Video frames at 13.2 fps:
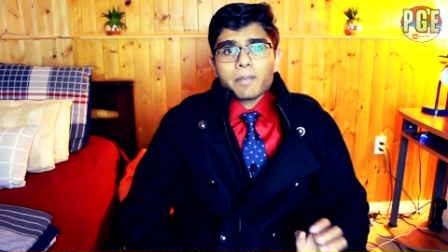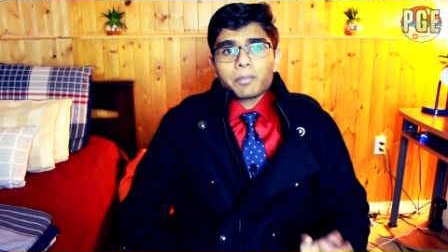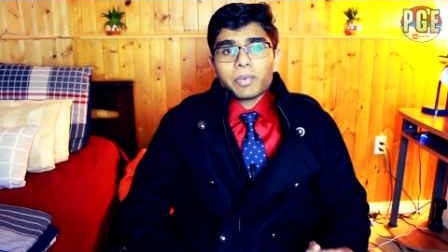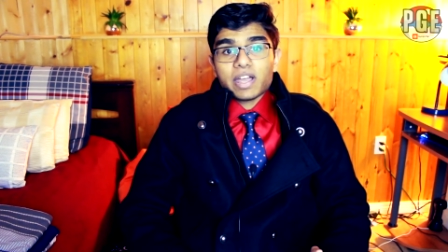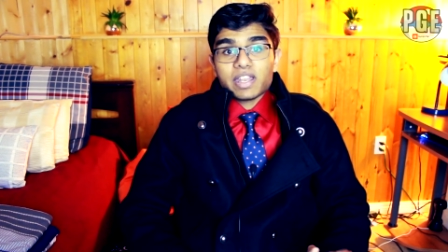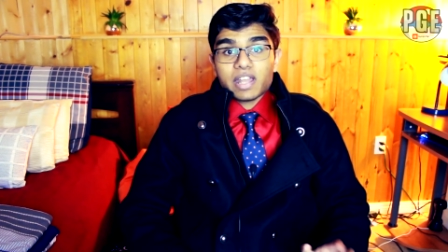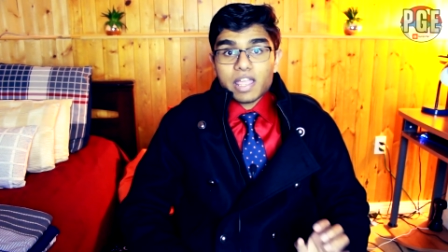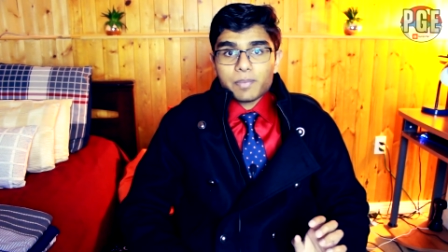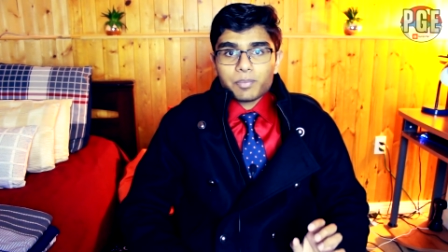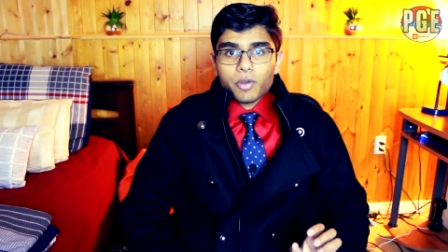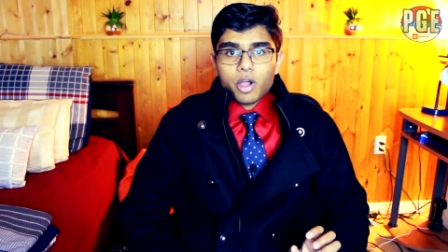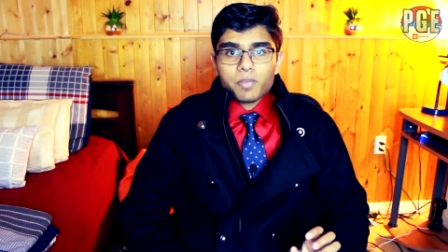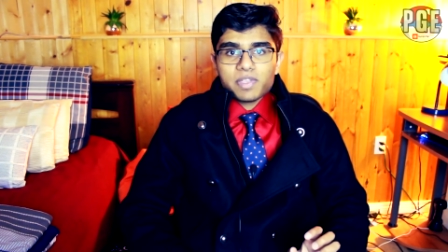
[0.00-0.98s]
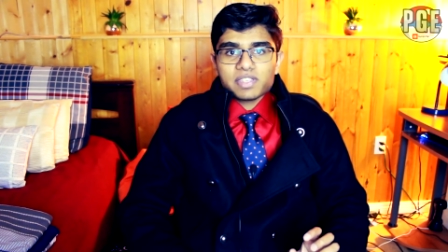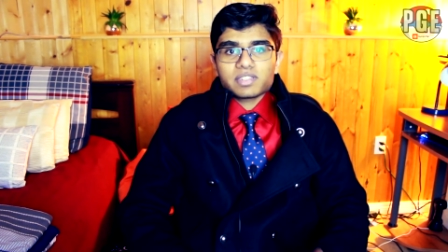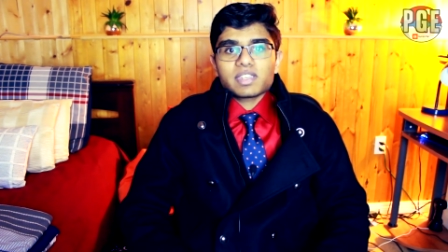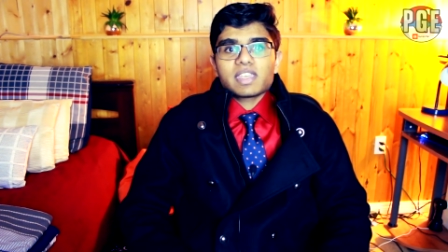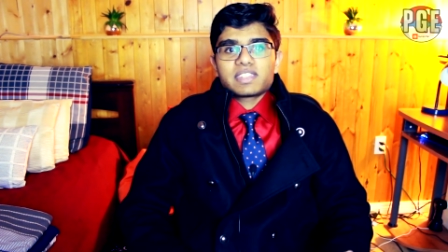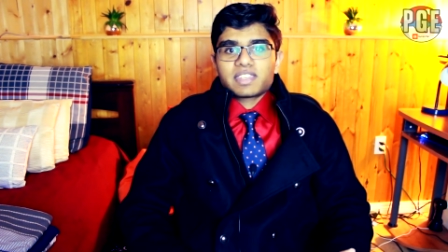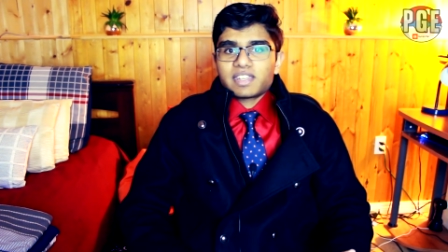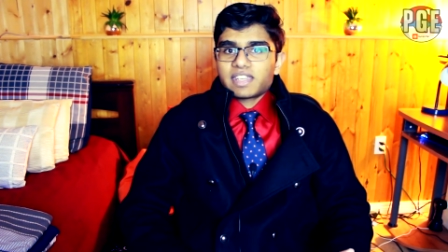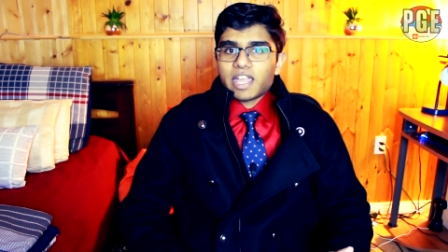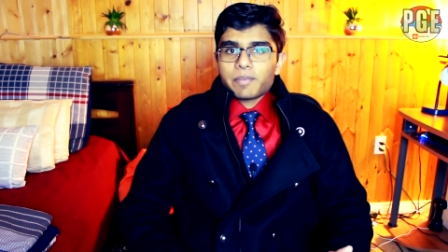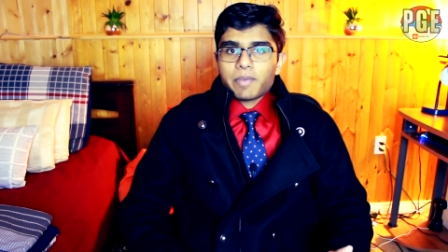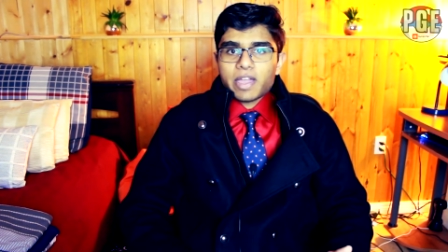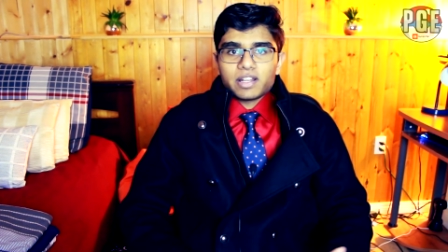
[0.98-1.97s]
but I promise it's gonna
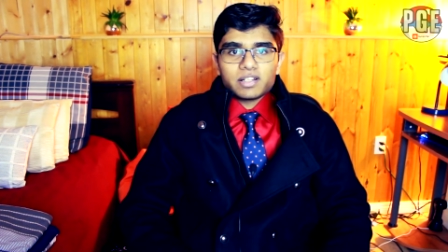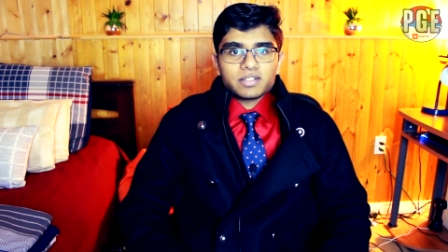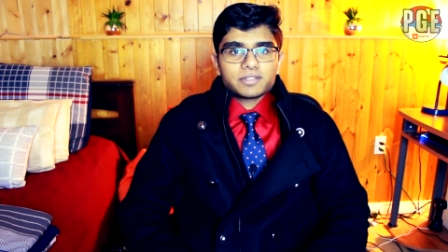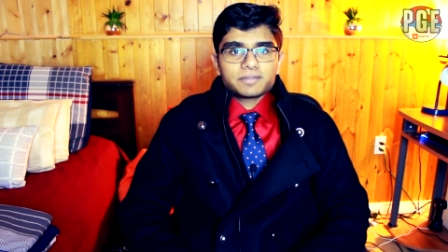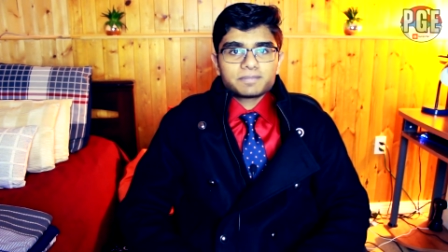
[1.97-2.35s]
get better.